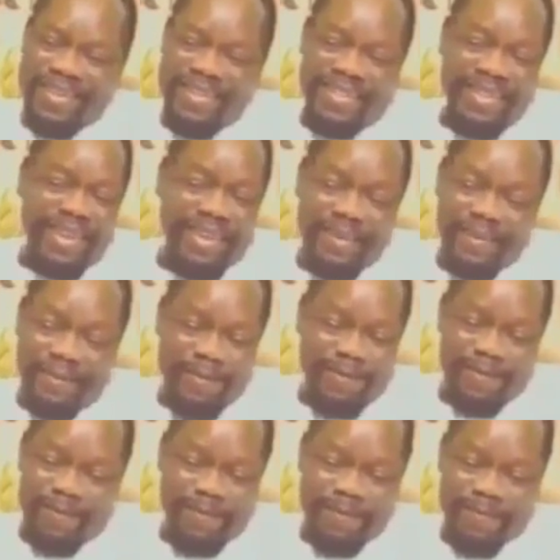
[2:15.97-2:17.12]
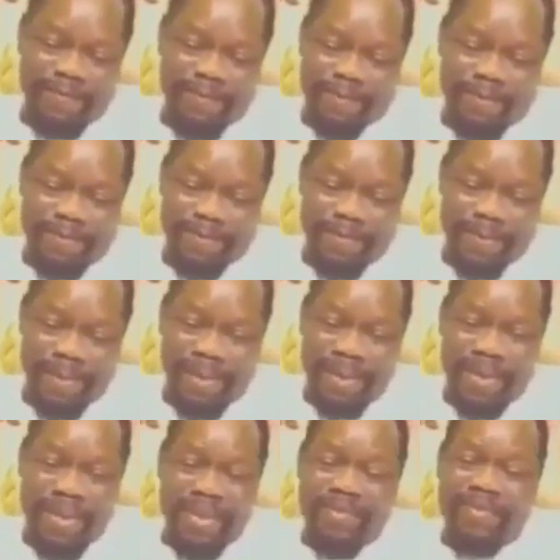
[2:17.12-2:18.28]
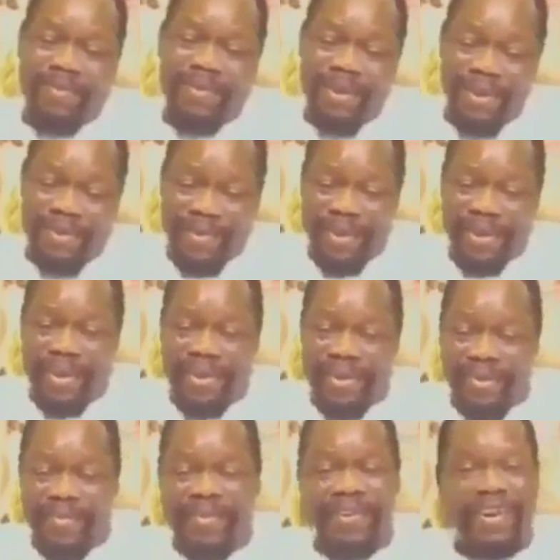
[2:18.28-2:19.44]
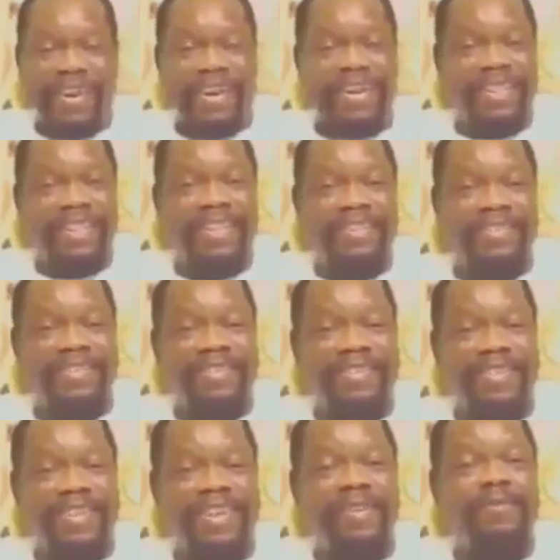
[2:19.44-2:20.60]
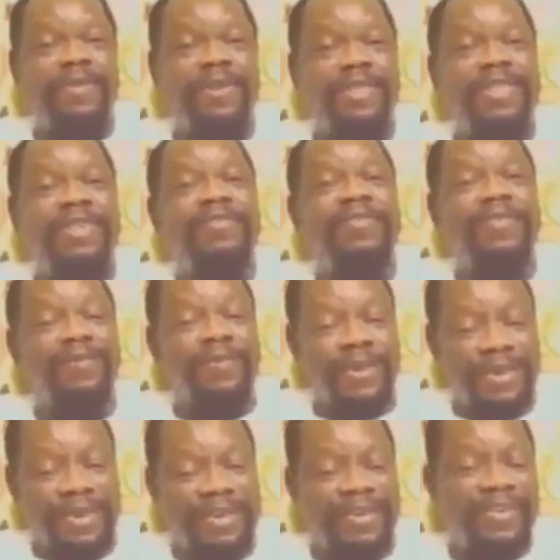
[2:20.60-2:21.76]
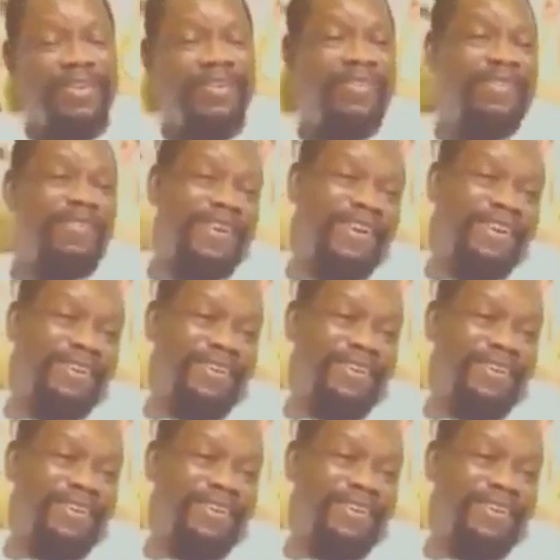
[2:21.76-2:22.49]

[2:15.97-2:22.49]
Thank you. If only we can go on like this, everything would be all right.